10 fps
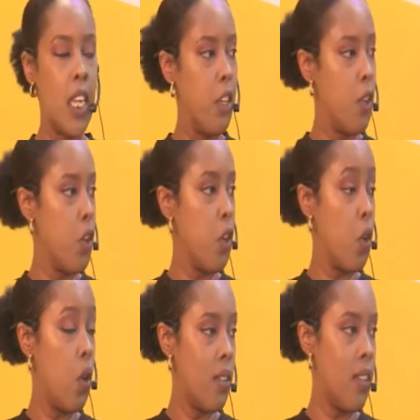you're
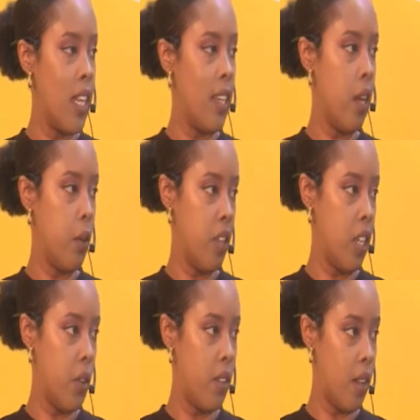constantly doubting
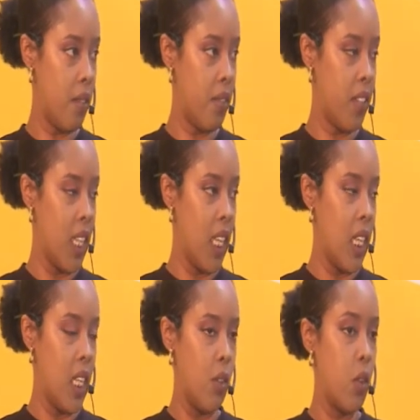yourself.
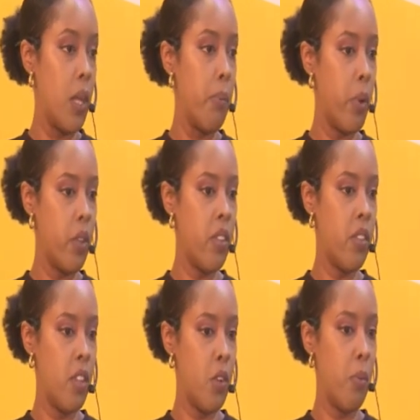So the imposter
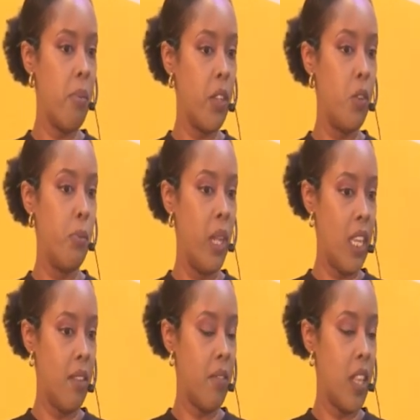syndrome makes you
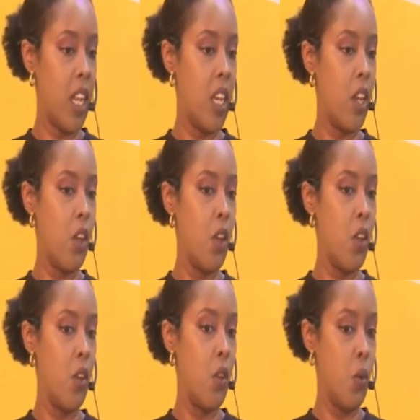believe that
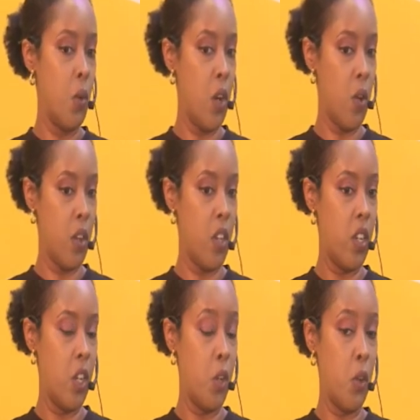you are
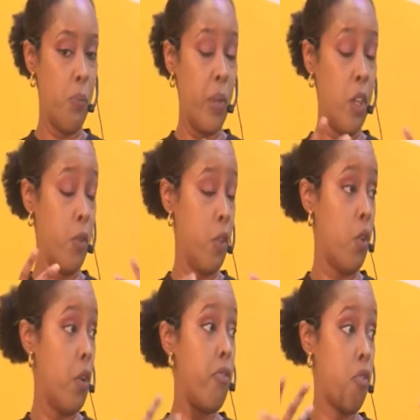not,
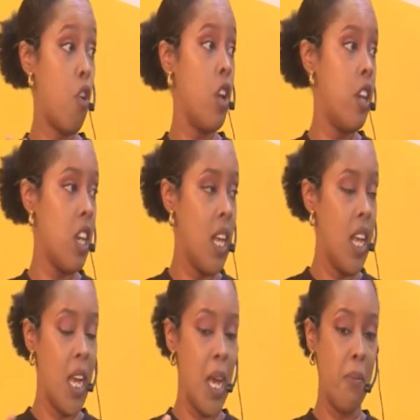you're a fraud.
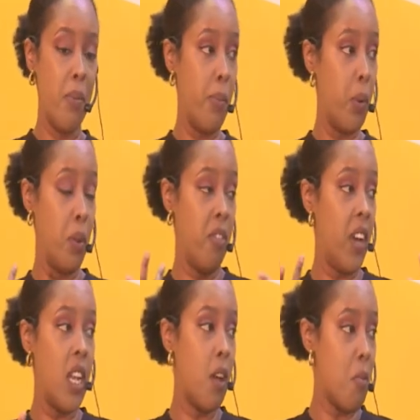People will
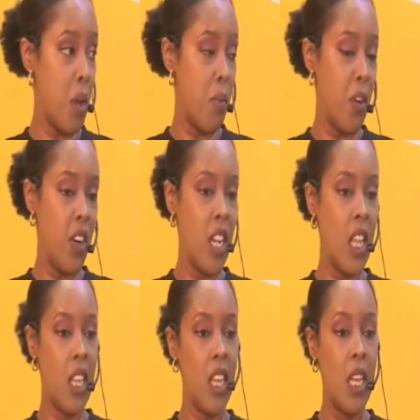find out one way or
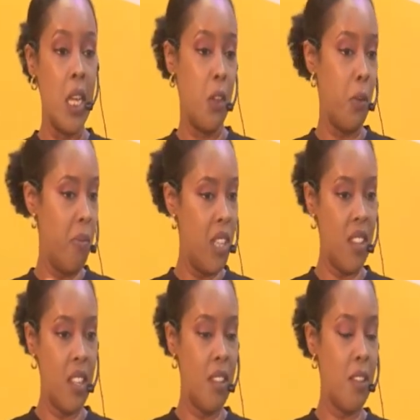another. Your
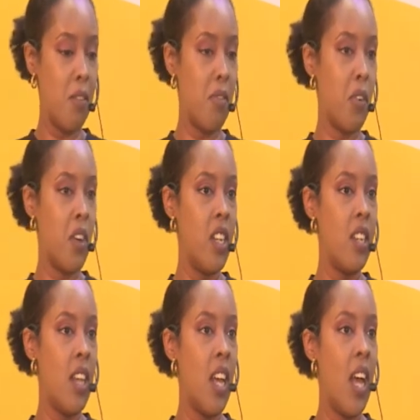business is a fraud,
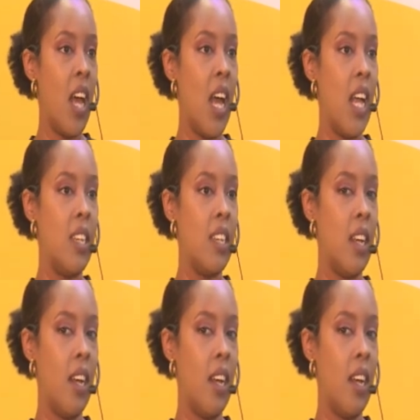and